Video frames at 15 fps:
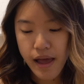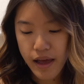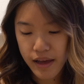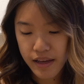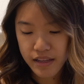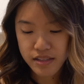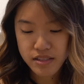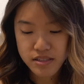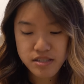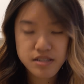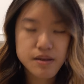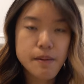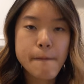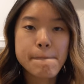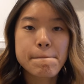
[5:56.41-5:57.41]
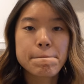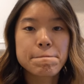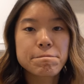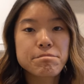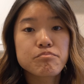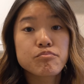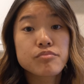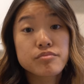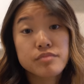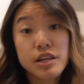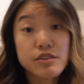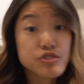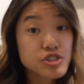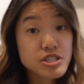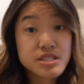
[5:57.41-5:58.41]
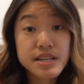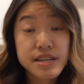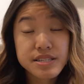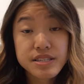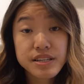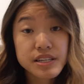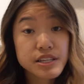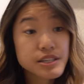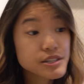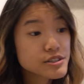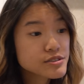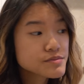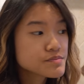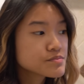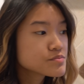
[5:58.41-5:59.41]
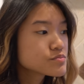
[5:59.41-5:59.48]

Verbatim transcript: And if she stays in a heel,